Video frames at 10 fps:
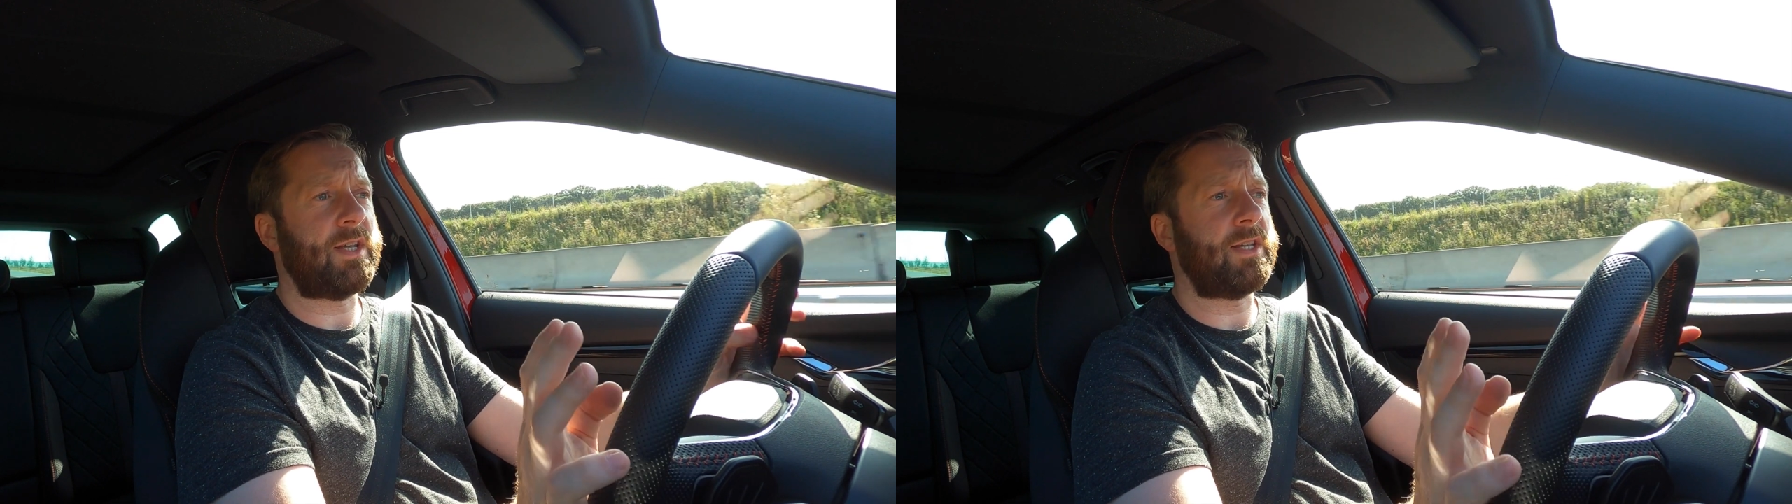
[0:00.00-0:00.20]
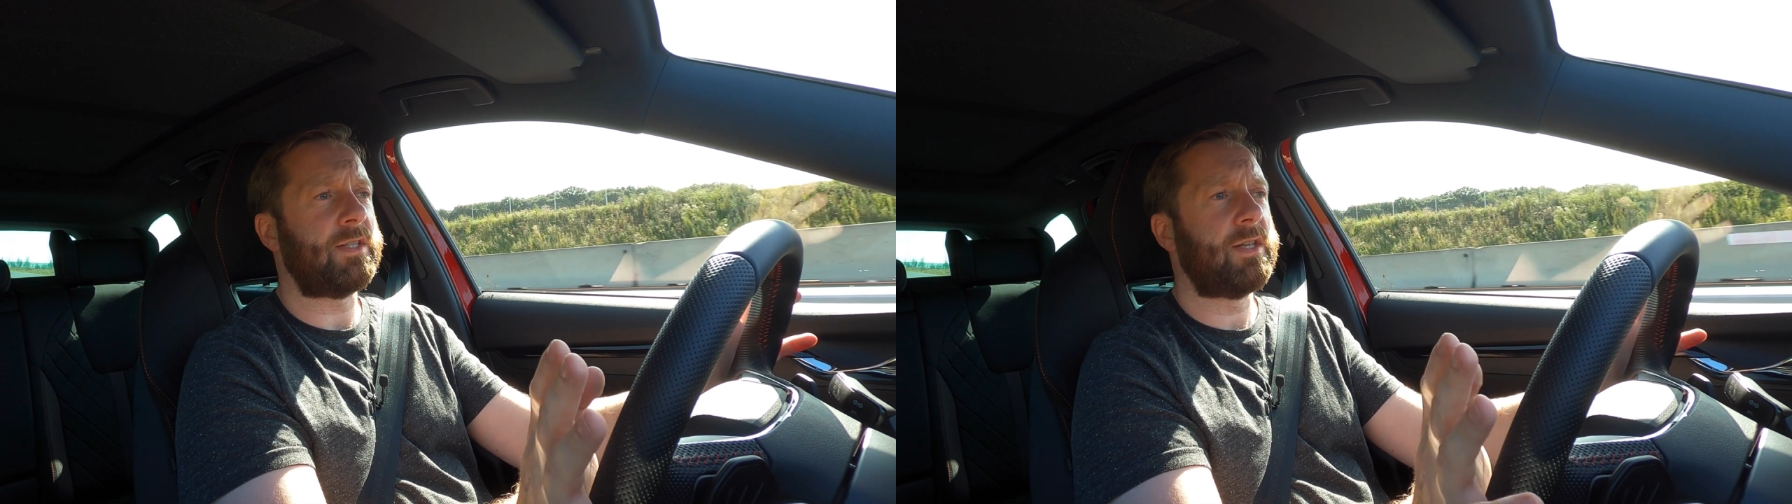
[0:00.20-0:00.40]

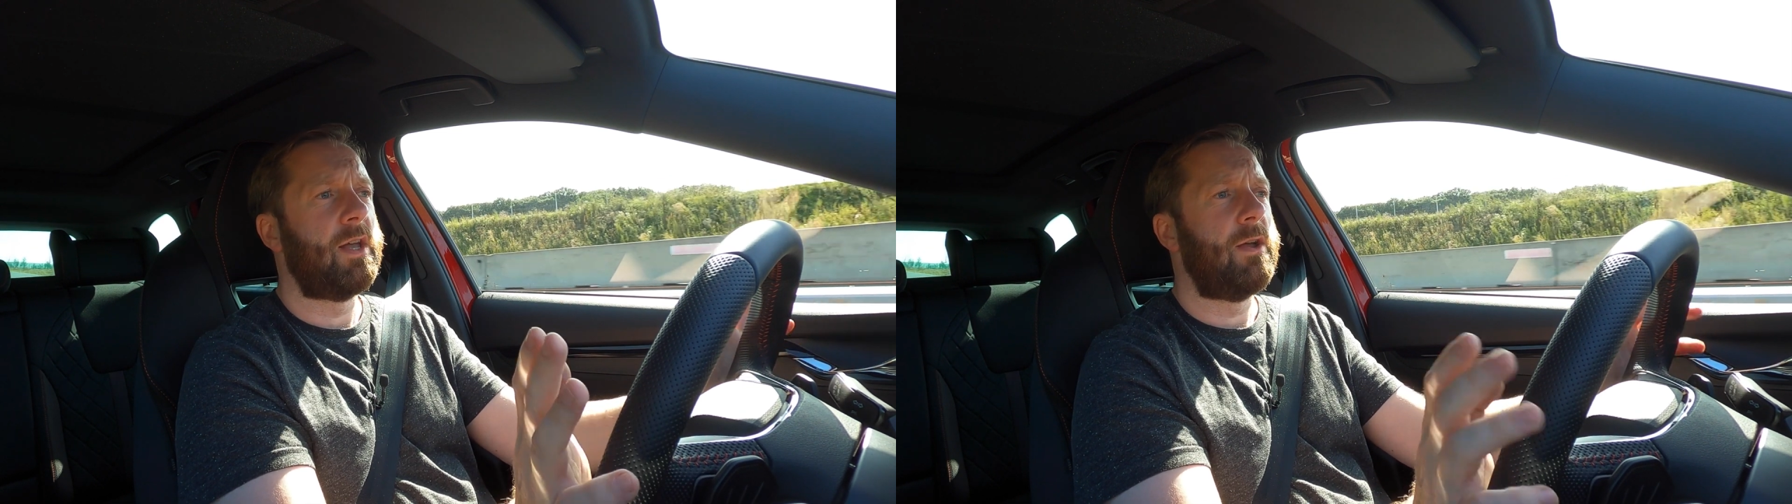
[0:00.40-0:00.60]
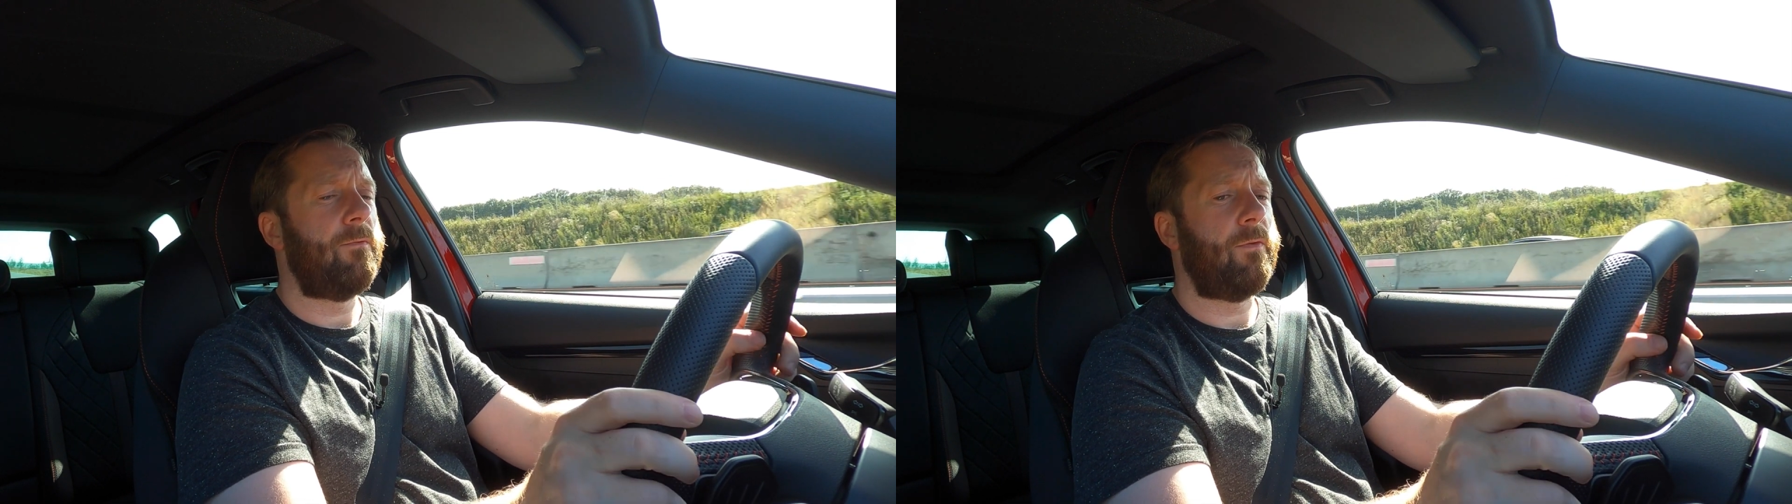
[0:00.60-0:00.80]
things
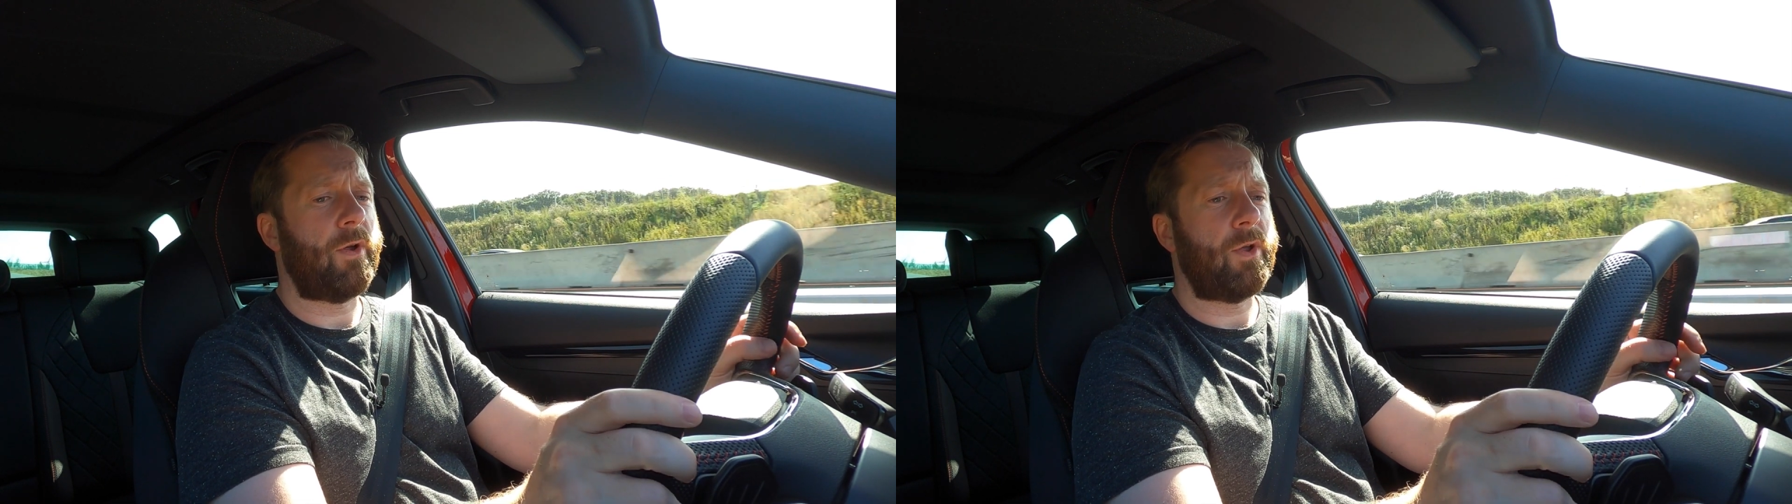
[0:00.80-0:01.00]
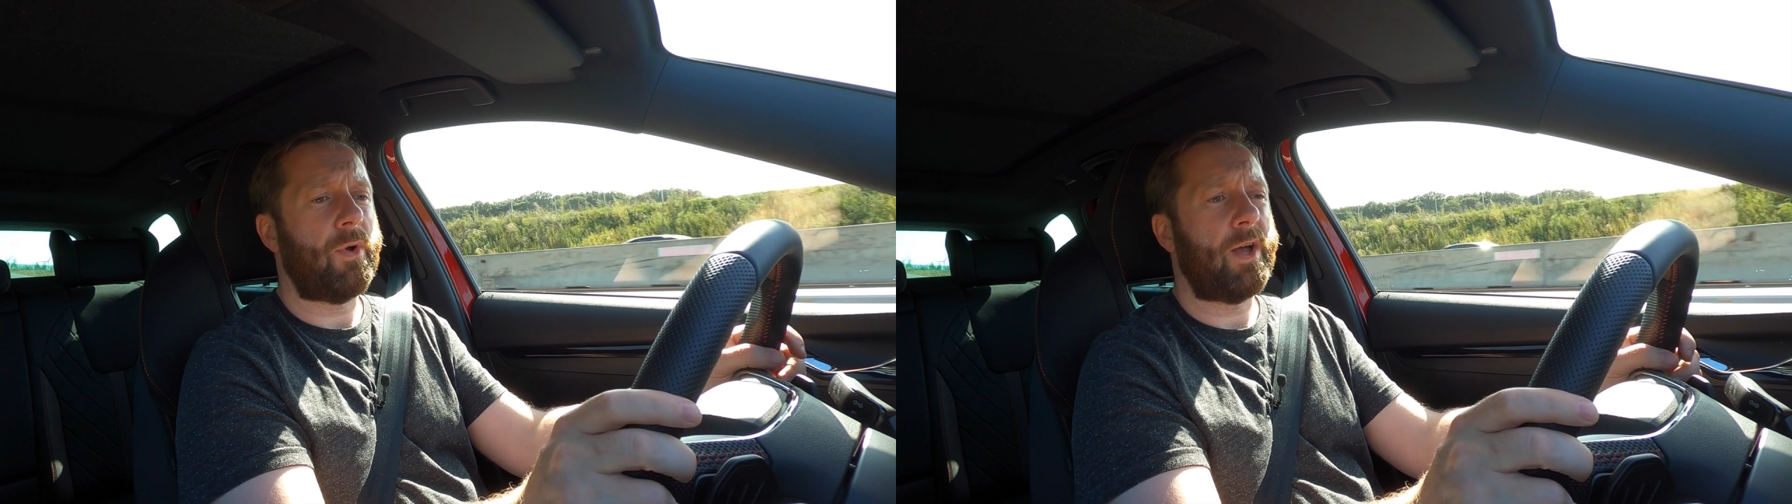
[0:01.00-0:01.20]

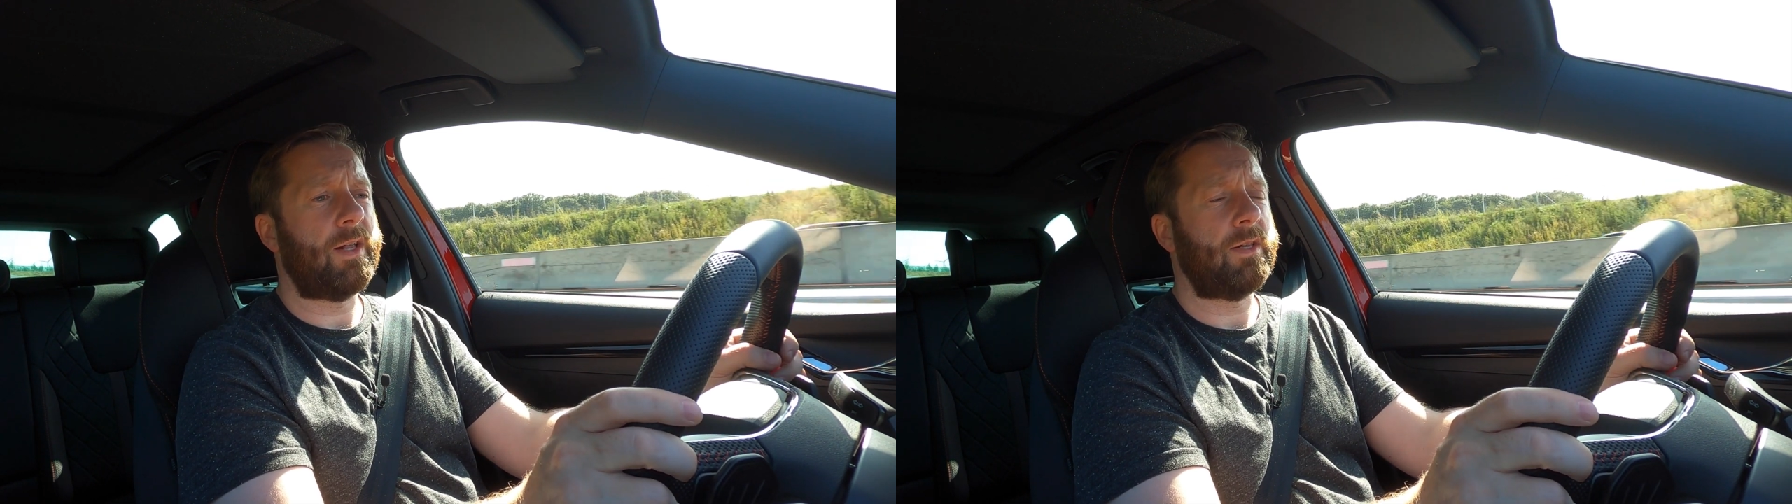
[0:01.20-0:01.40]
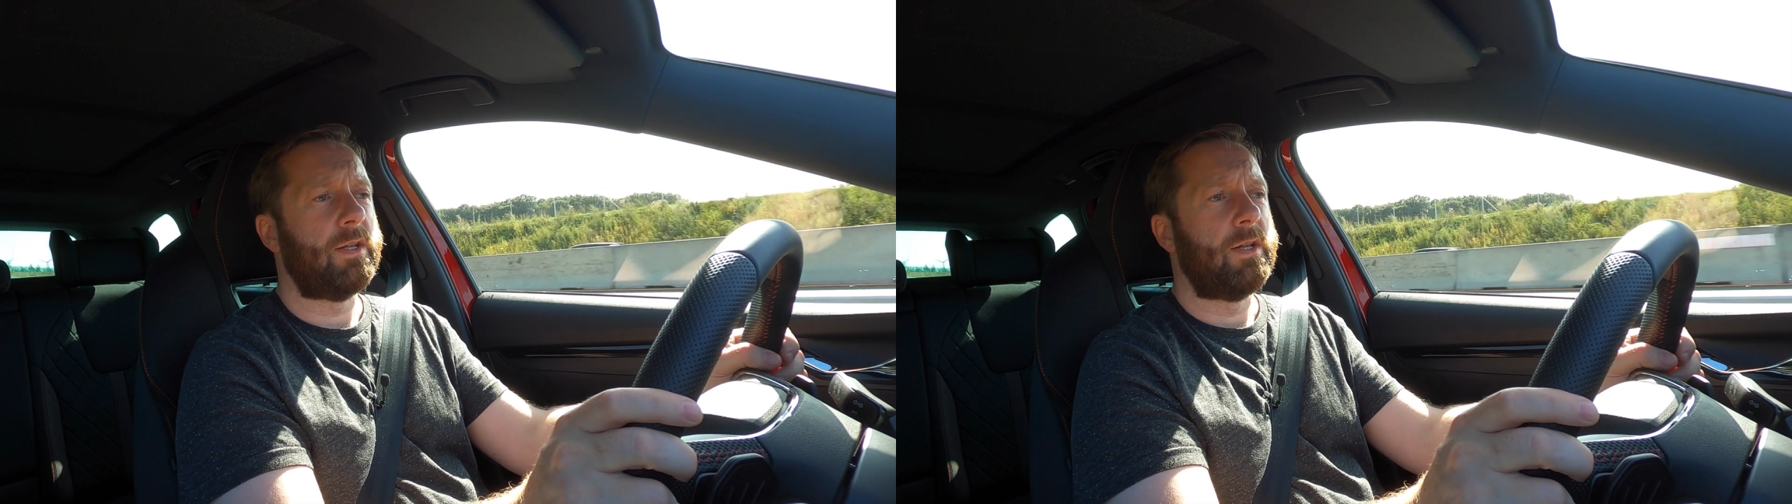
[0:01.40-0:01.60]
very
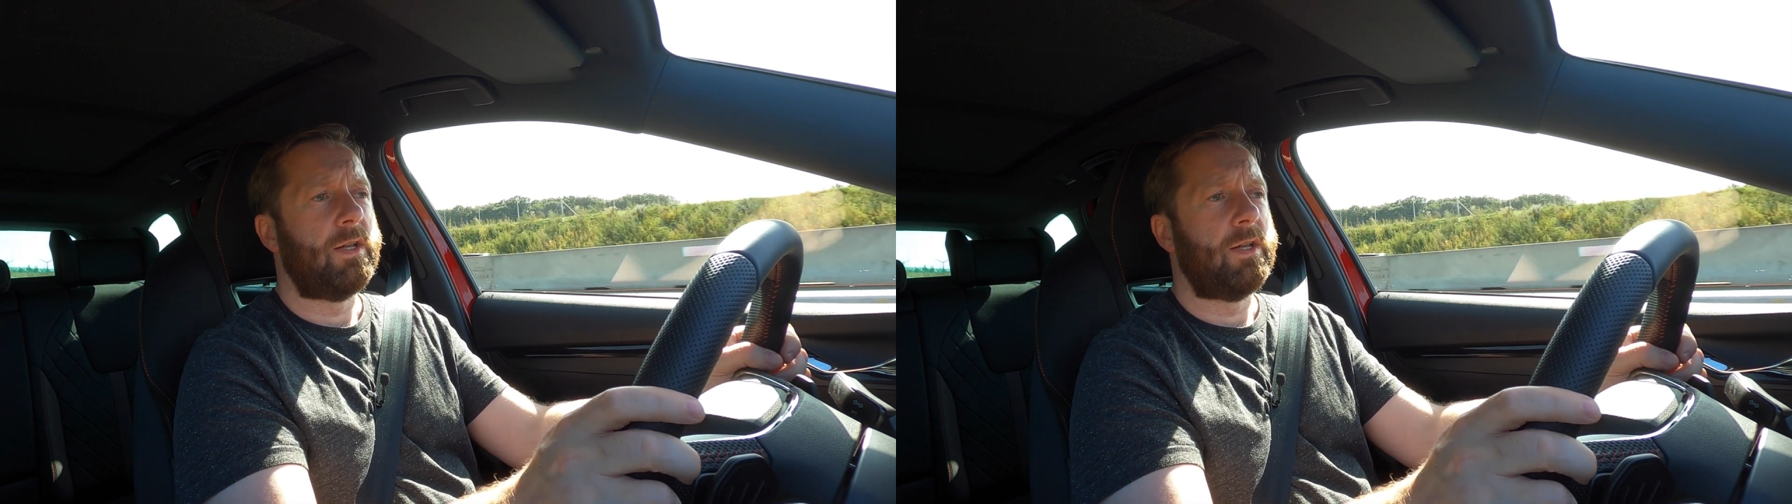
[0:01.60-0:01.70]
well.